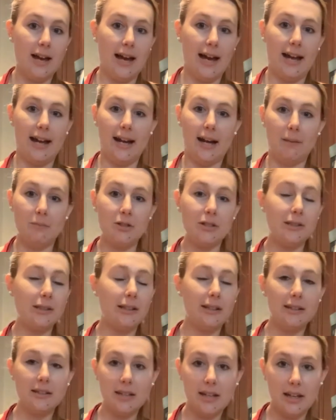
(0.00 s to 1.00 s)
And I'm just
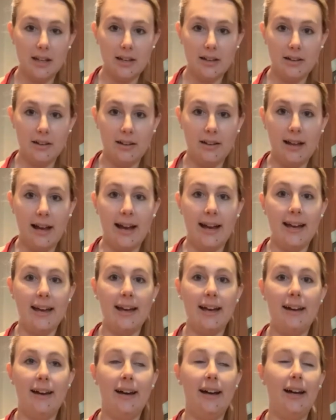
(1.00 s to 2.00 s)
gonna tell y'all, I
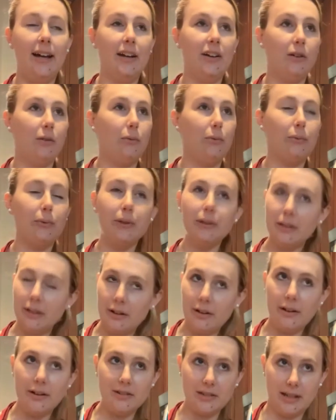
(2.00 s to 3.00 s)
had a really
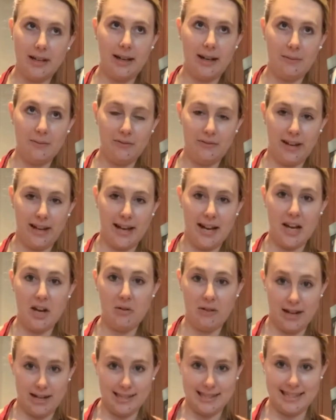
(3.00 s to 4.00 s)
hard time finding
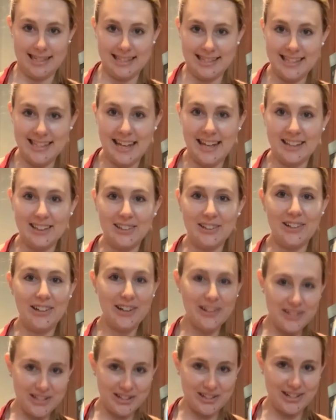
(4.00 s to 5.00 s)
raisins at the
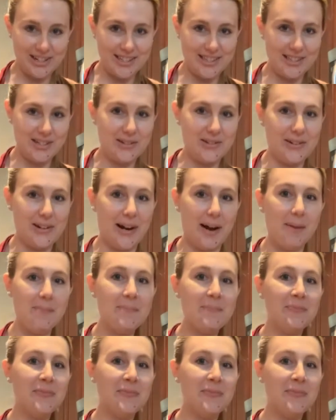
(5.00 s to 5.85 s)
grocery store.